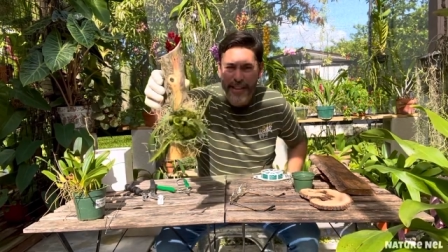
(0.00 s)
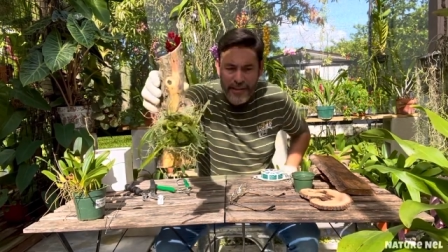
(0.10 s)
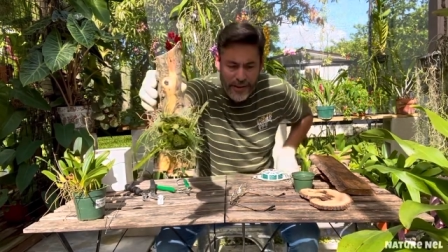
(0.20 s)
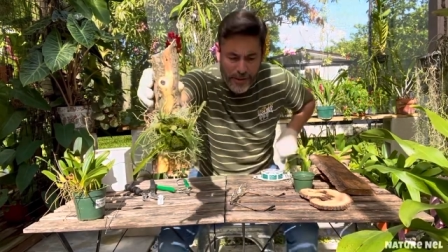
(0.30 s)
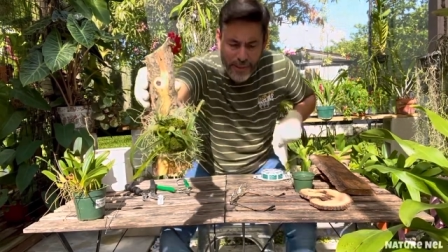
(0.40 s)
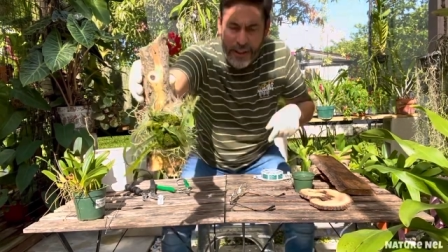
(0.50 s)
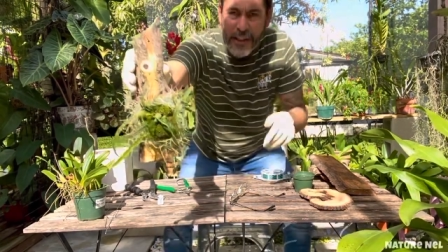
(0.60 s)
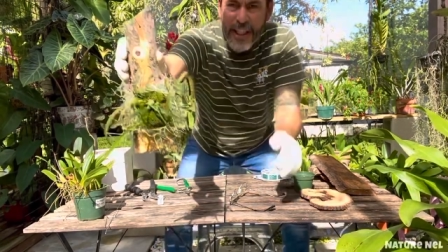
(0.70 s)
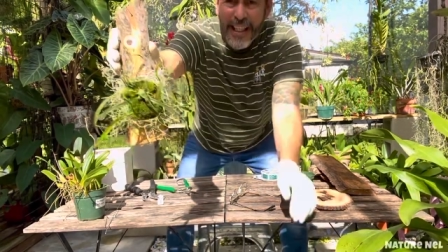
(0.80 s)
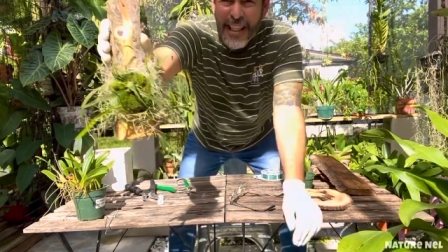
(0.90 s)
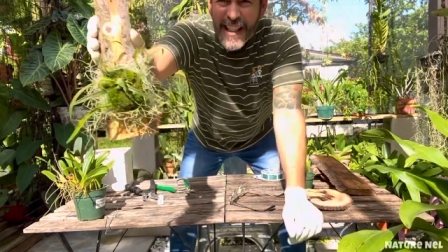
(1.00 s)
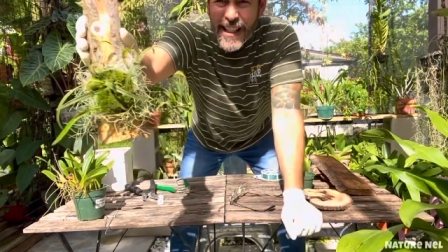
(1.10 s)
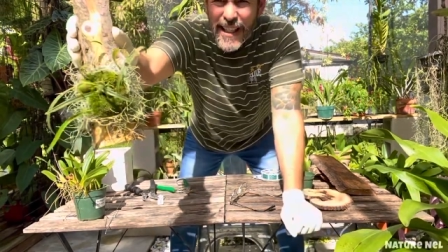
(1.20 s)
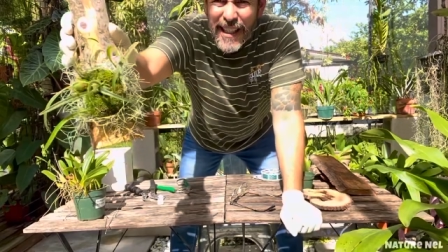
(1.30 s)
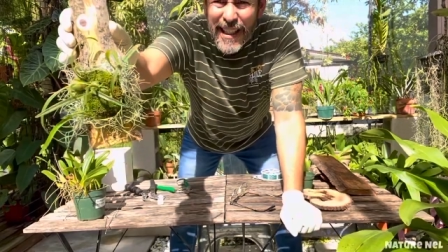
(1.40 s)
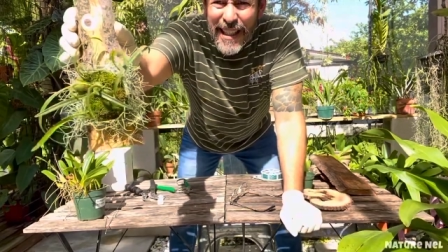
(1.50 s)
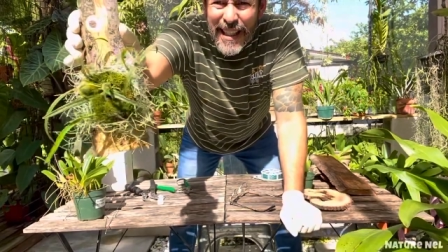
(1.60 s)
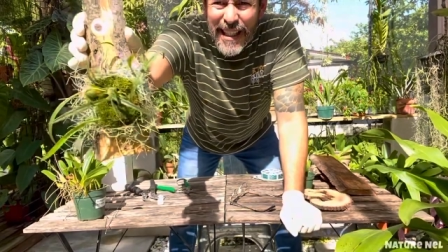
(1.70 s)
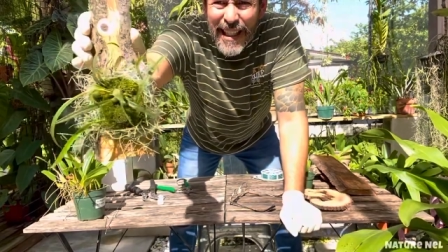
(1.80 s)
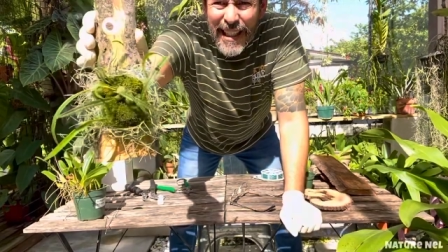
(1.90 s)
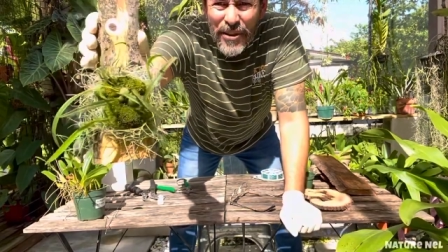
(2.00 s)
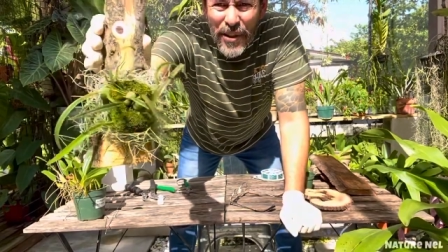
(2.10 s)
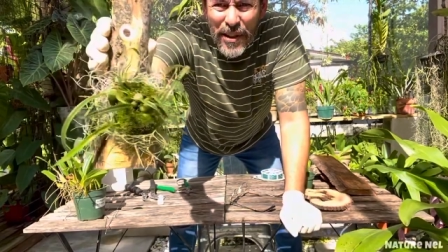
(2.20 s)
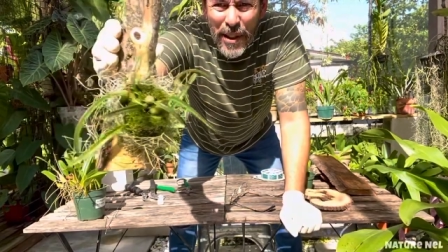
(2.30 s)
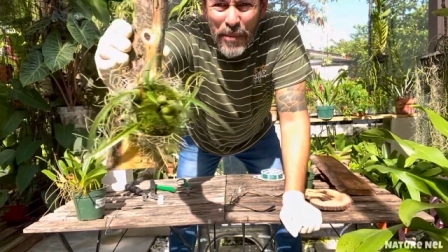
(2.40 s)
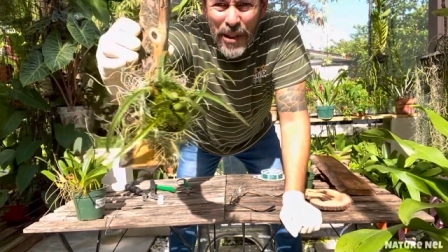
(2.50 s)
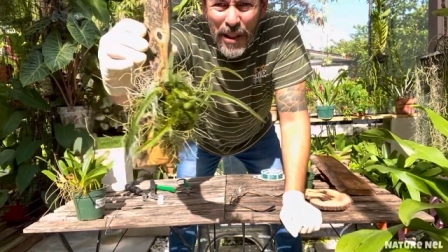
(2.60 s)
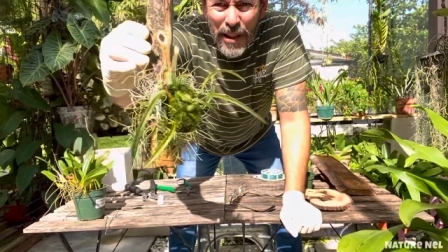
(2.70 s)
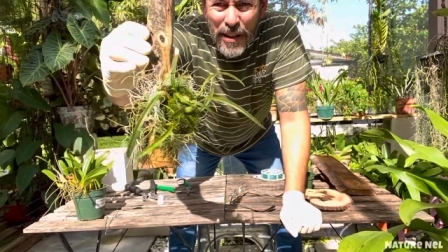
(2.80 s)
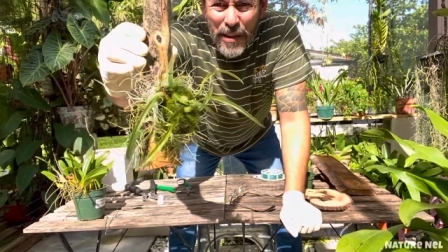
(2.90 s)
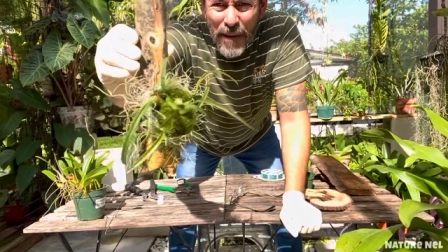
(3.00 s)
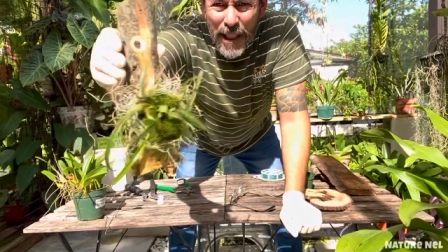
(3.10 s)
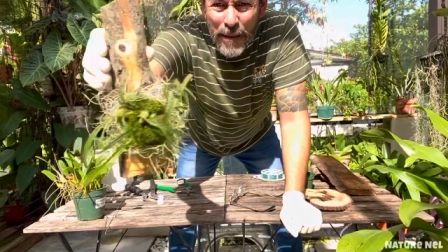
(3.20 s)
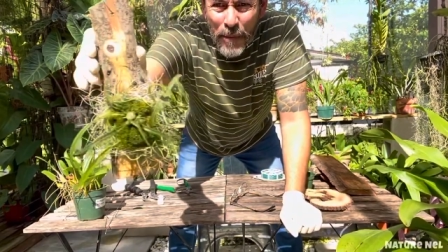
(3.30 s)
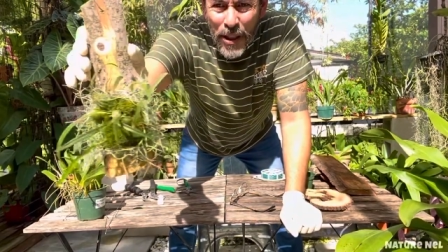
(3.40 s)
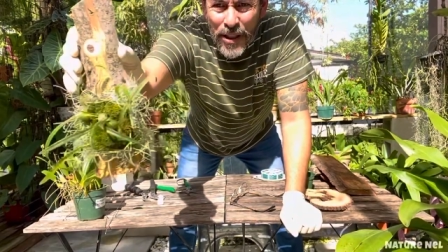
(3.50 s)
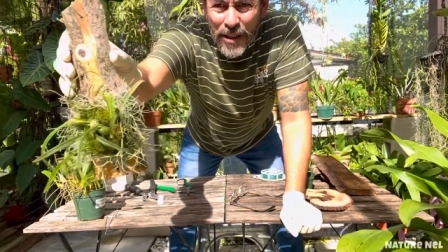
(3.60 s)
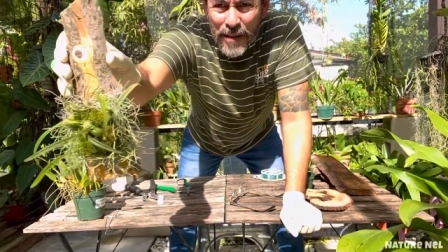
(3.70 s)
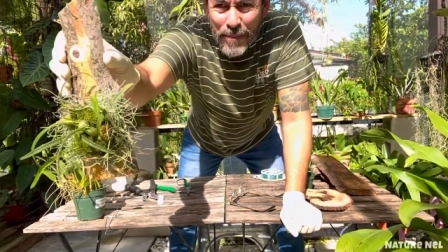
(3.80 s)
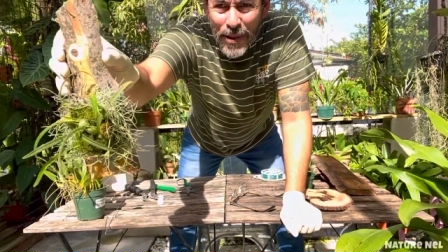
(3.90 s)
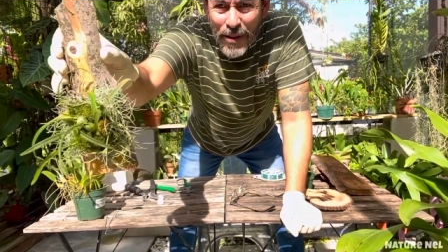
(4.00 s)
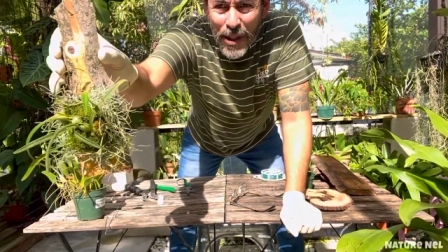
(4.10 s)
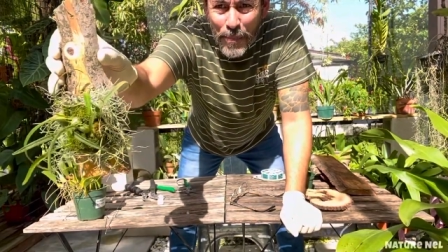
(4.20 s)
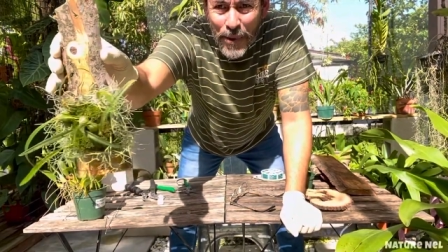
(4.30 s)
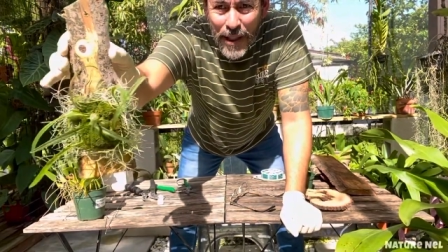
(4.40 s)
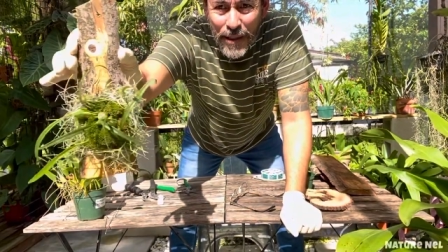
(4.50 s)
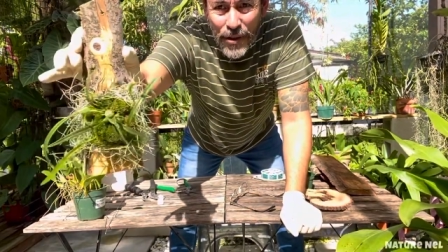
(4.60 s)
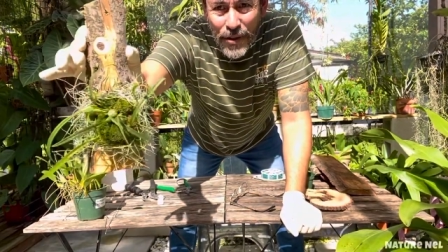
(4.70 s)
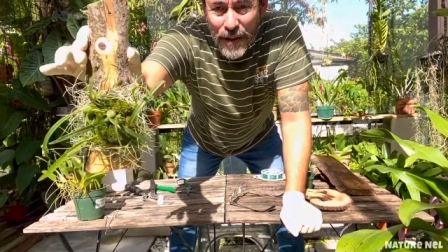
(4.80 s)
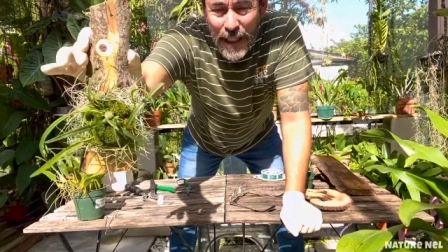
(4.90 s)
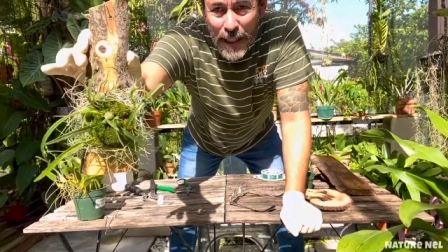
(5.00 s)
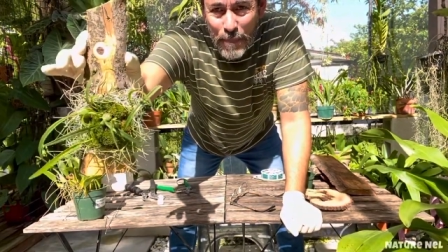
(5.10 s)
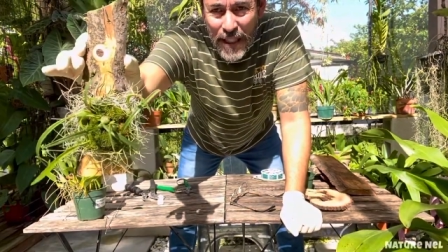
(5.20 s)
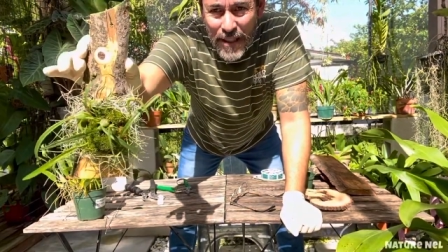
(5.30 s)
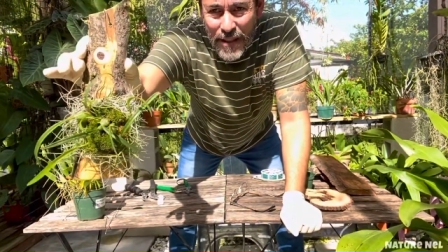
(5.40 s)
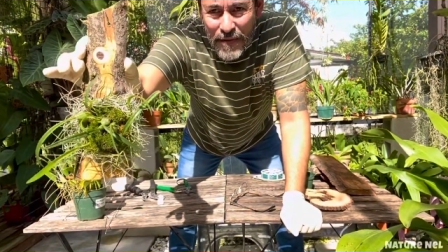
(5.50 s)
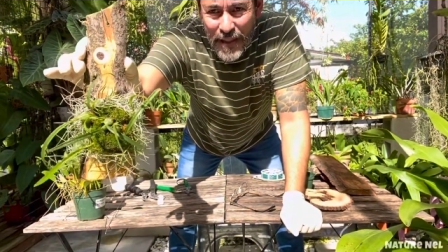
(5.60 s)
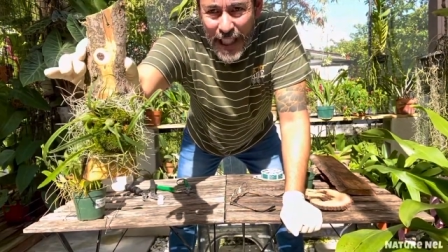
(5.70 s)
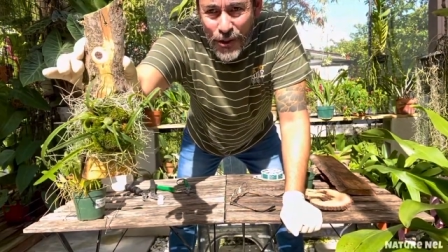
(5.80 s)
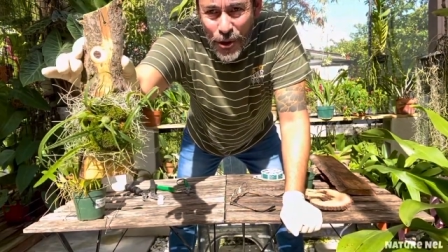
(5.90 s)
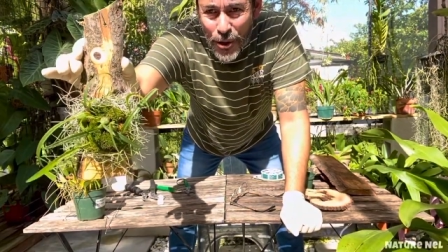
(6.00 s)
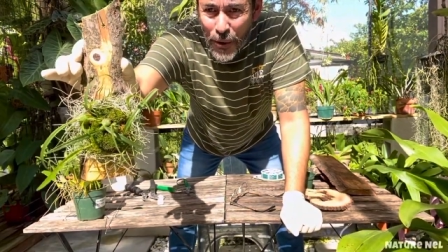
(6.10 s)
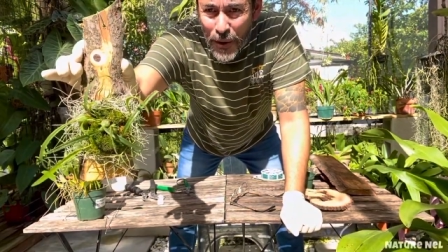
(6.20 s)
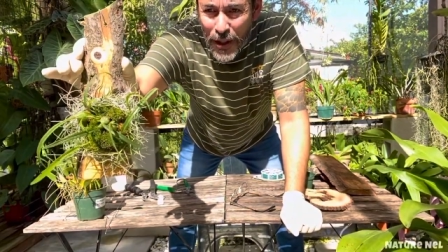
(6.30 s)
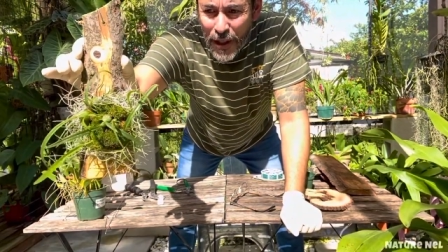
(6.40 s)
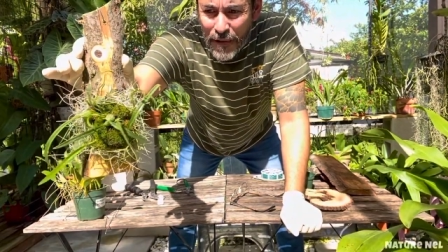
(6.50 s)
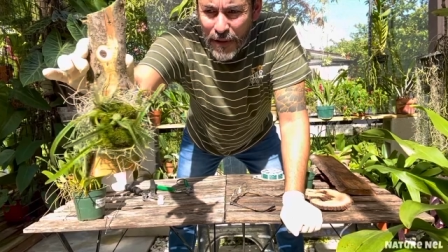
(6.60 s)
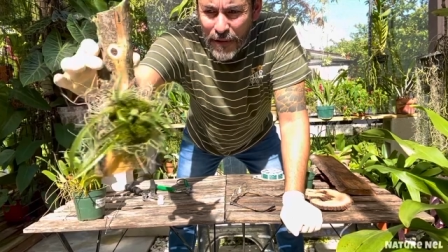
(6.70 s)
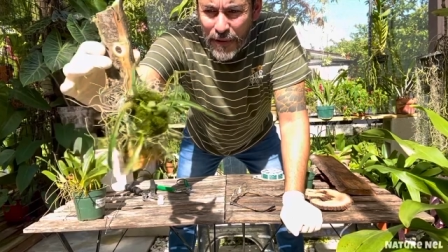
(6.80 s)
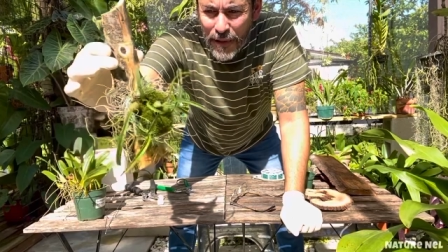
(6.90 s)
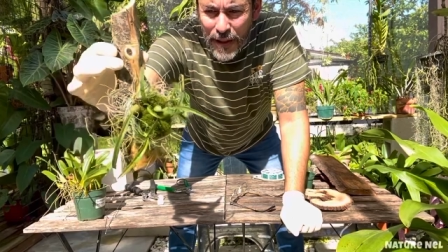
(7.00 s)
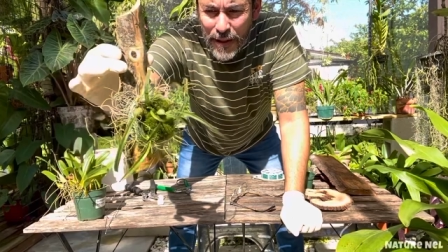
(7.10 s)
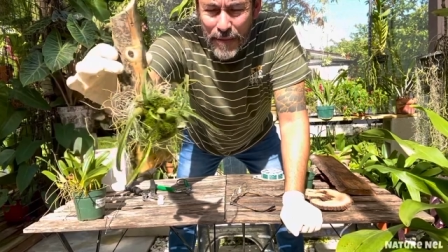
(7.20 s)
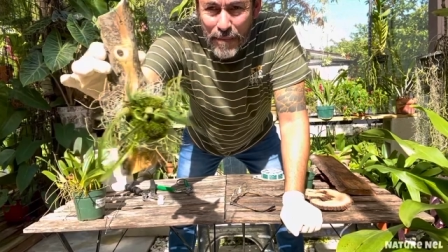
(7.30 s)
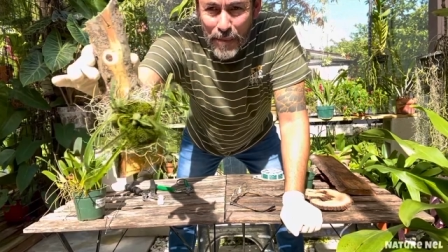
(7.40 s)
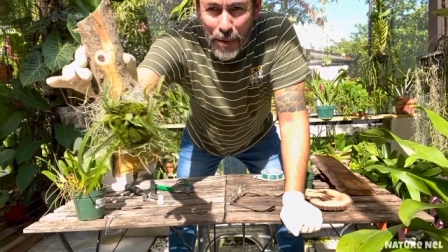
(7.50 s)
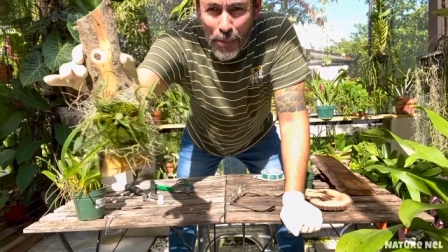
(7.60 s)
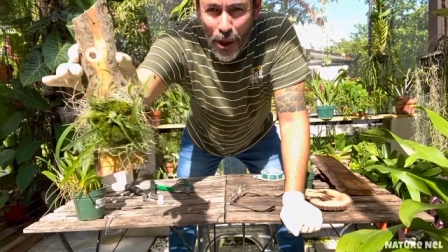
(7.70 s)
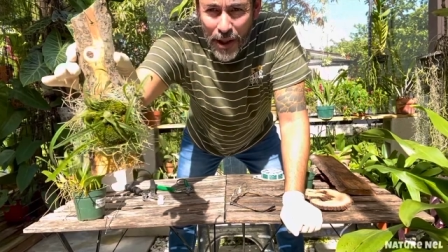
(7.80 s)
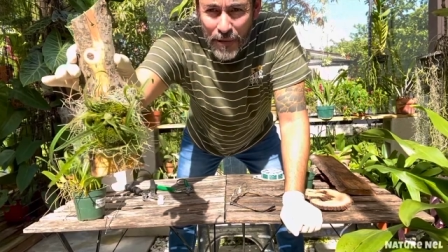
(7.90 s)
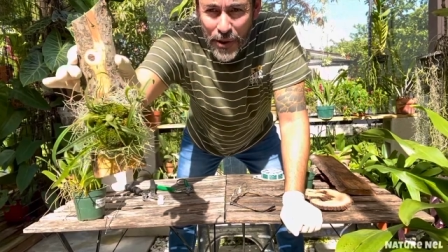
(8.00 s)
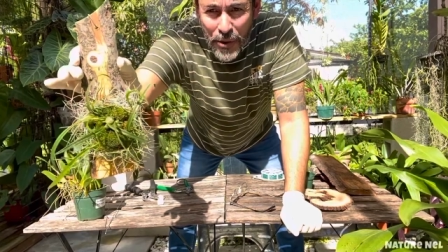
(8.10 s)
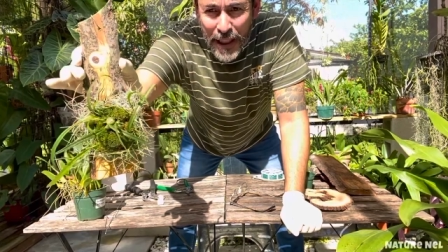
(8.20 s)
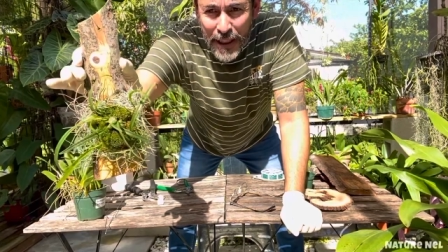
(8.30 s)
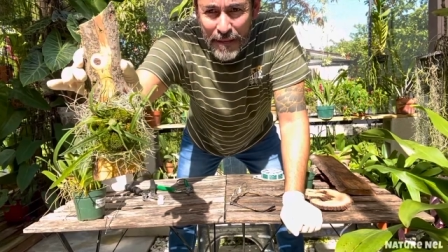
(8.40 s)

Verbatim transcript: This looks better. I took some of the sphagnum moss. But look how pretty. It just looks like a piece of nature growing off of the bark of a tree.